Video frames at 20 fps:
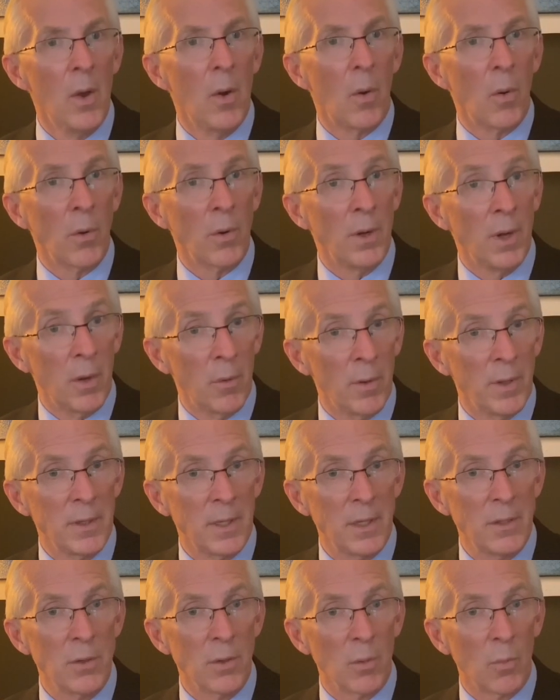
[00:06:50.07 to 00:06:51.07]
or knowing
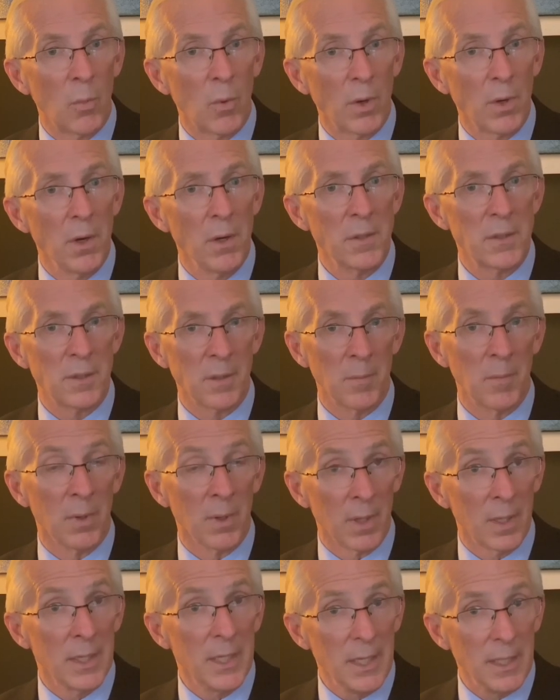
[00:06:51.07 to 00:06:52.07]
that your words are
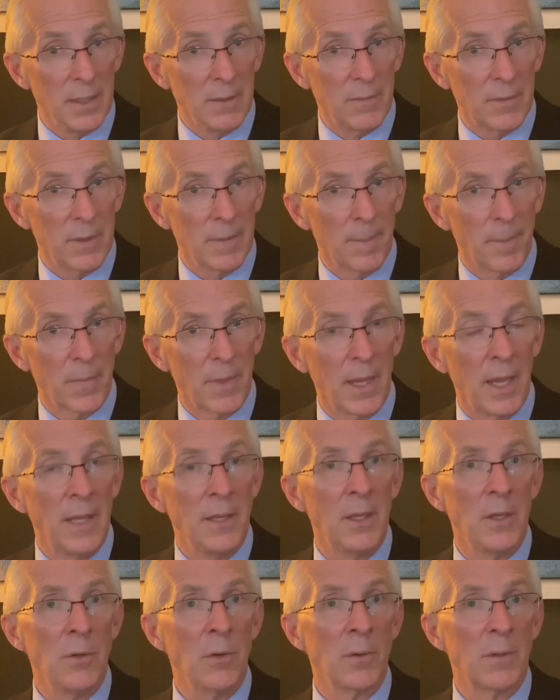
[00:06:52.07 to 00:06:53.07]
believed
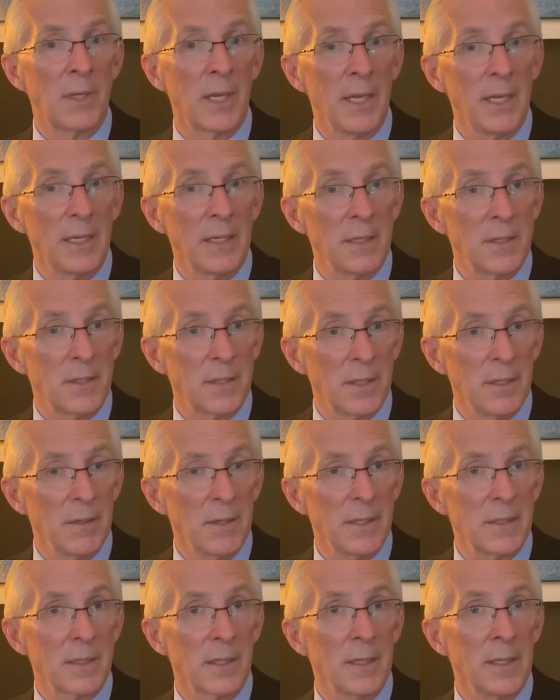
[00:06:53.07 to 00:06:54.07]
and that you're taken
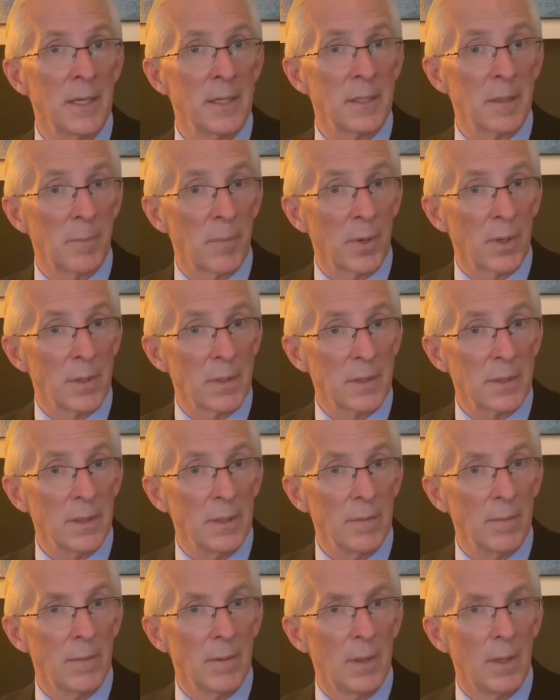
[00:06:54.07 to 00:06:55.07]
seriously as a person,
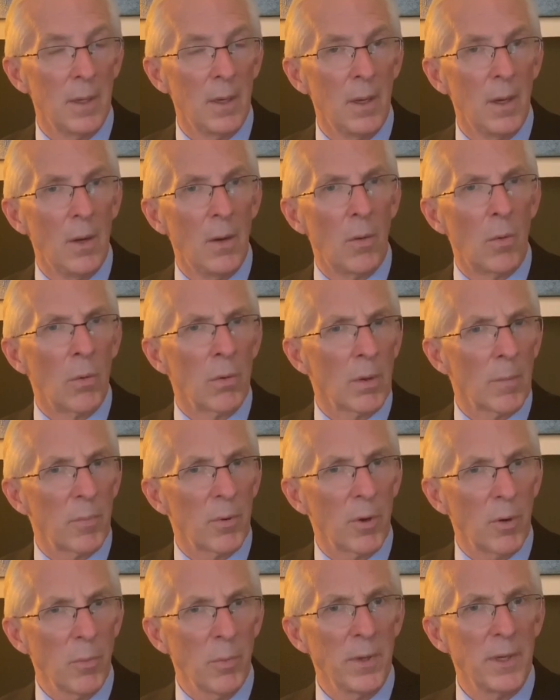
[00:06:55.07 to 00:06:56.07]
or
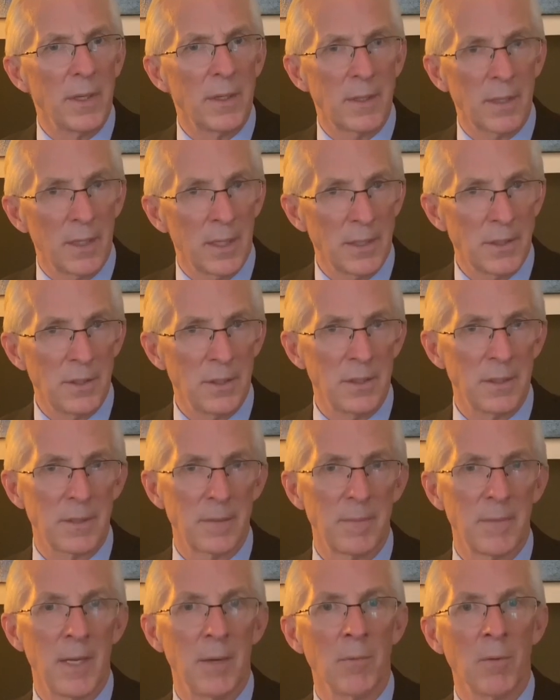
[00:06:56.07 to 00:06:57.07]
appropriate touches
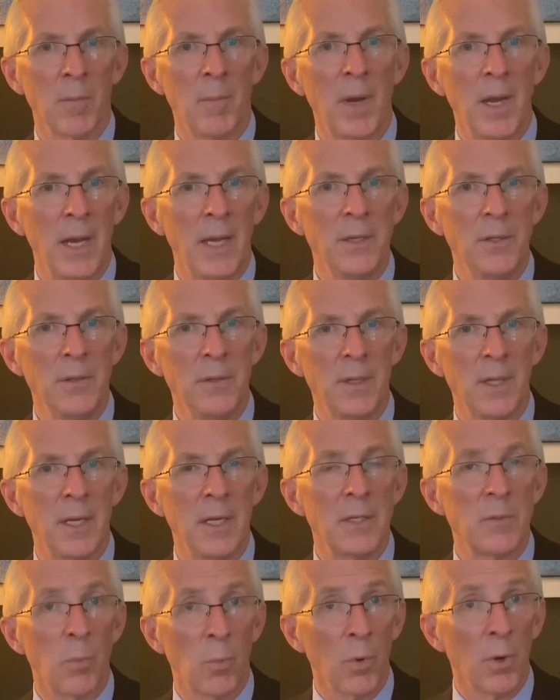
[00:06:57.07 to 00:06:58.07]
that remind you that
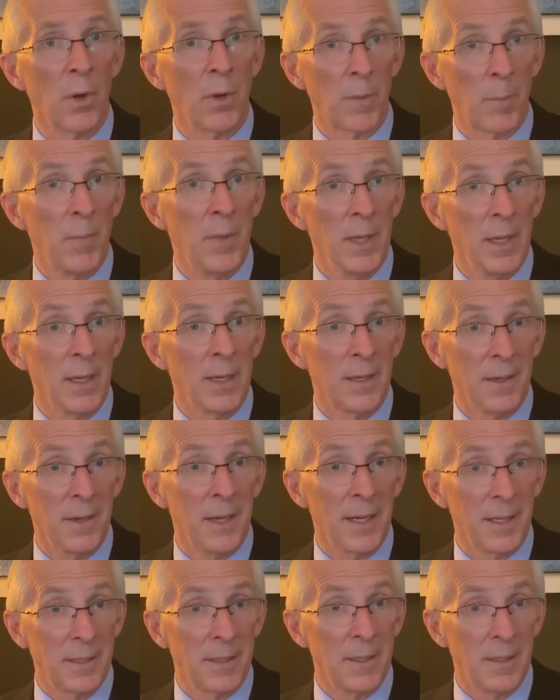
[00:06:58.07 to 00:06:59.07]
it's worth being
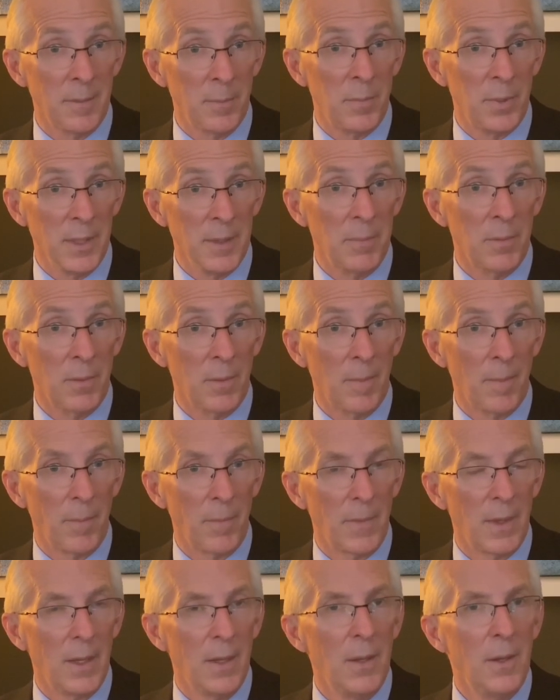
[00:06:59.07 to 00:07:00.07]
connected to people.
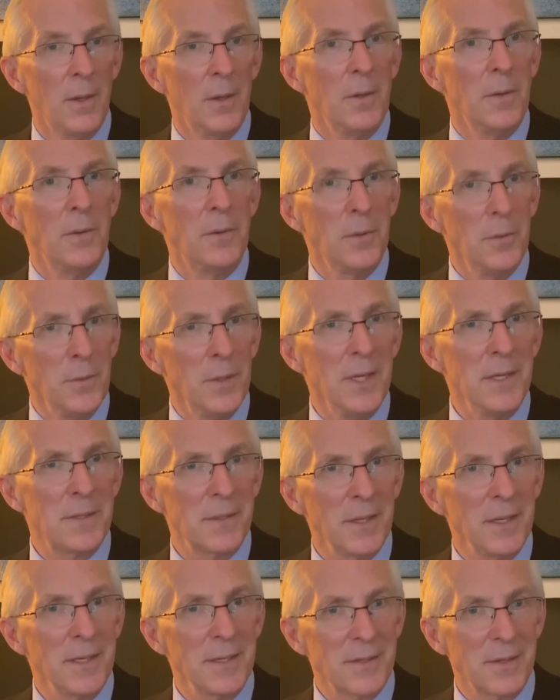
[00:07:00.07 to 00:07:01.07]
Do these
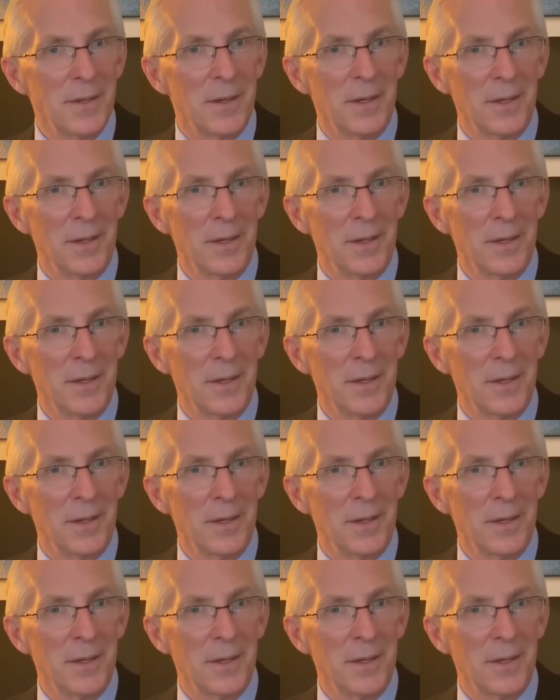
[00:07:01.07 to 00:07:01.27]
things to